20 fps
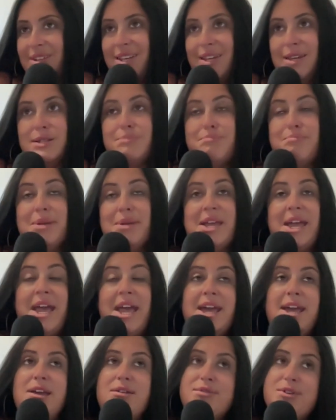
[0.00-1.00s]
his
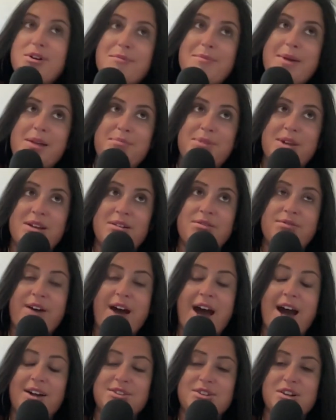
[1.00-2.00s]
behavior might be a
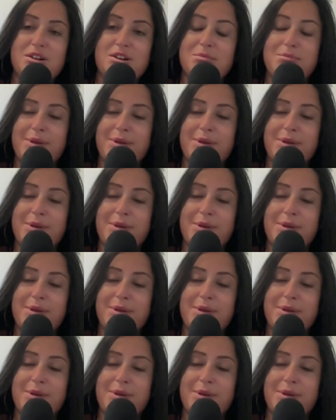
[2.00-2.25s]
factor,